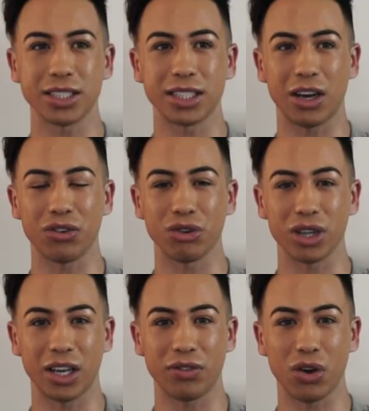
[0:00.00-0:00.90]
a
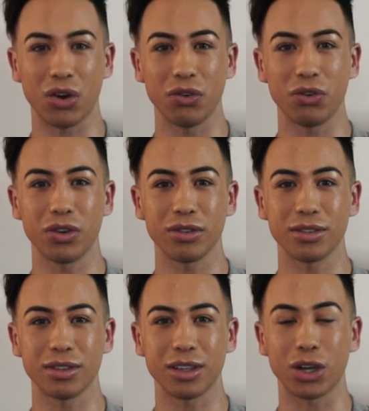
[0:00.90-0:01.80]
self-relief of
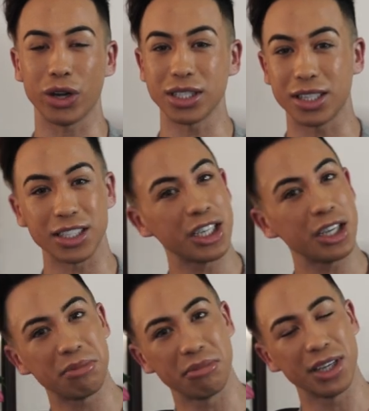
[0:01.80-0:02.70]
going to the
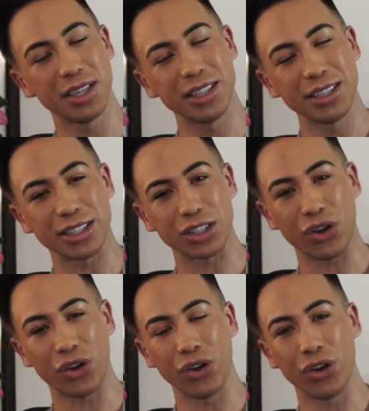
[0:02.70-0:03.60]
gym.
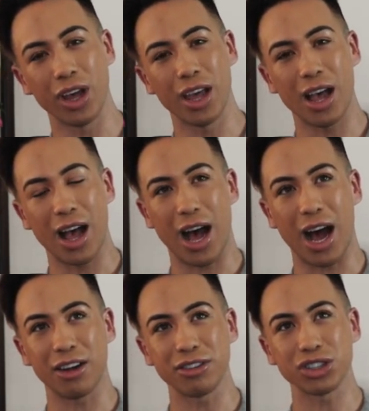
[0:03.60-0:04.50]
So
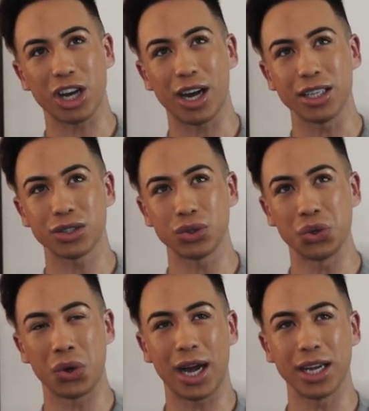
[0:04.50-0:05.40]
after high
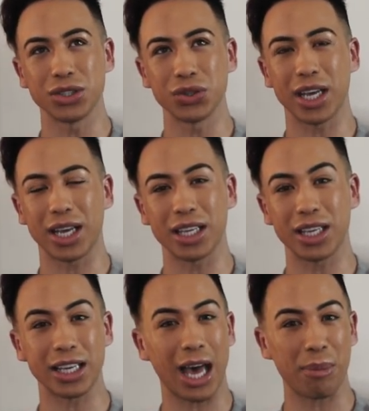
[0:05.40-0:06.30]
school, I took a
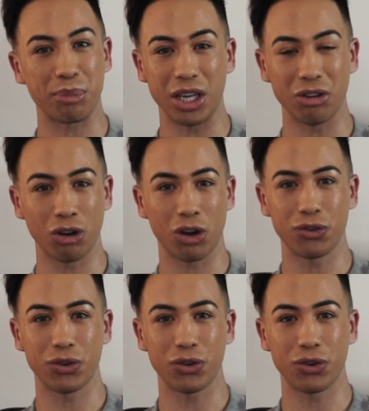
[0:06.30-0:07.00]
gap year off